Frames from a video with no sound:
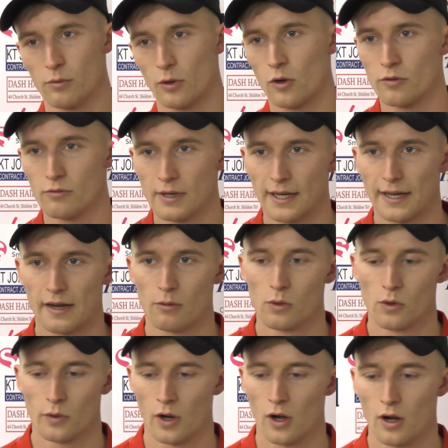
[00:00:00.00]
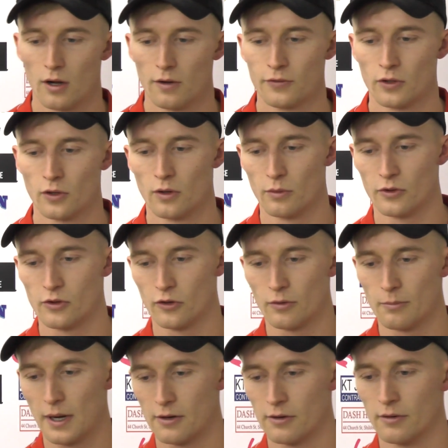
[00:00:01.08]
We couldn't really get our own half, so it was just a
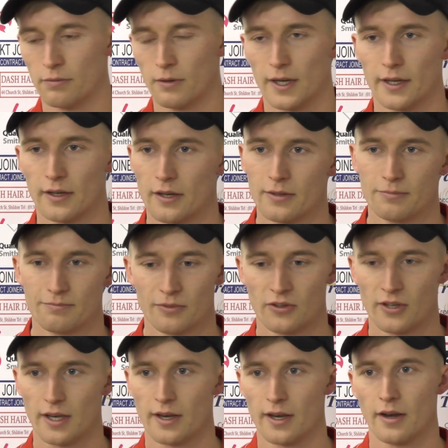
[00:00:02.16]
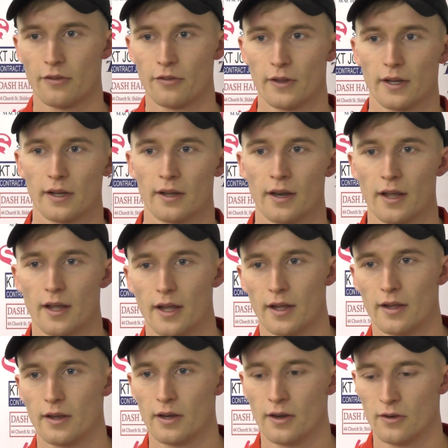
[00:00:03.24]
matter of like sitting in, I think,
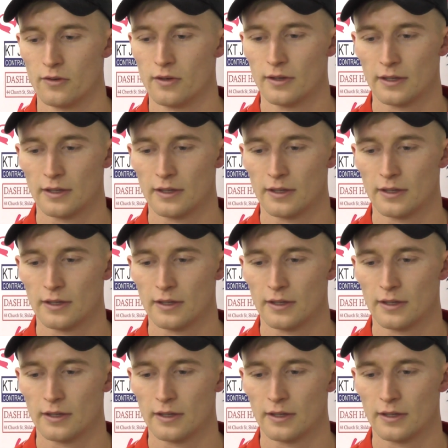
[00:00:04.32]
and